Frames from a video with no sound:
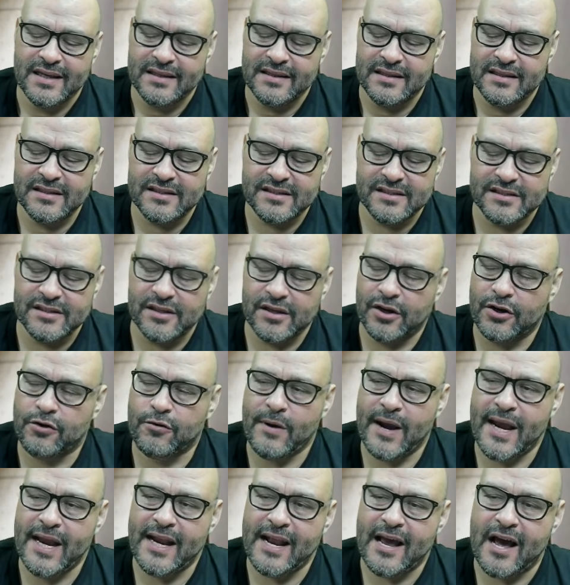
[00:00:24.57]
This is a
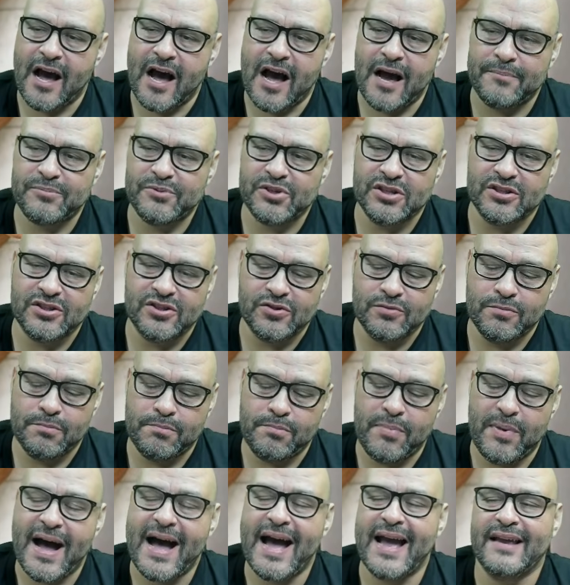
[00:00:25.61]
great option to
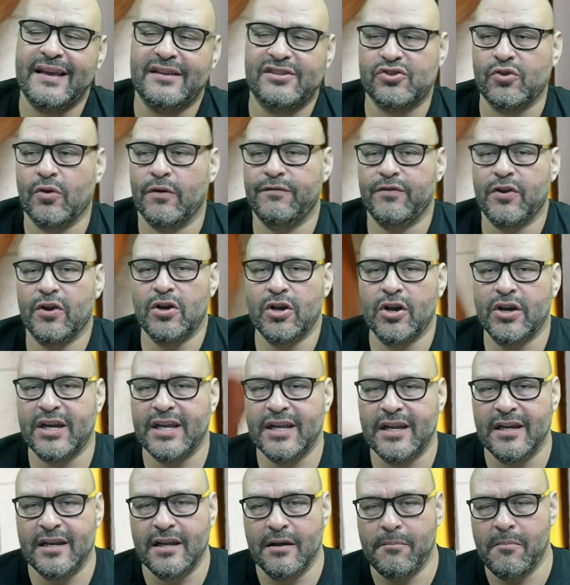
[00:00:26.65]
buy. So if you're
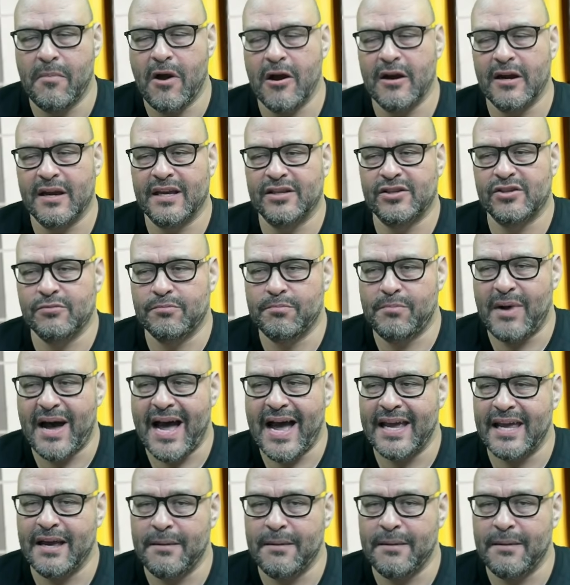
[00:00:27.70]
looking in the market to buy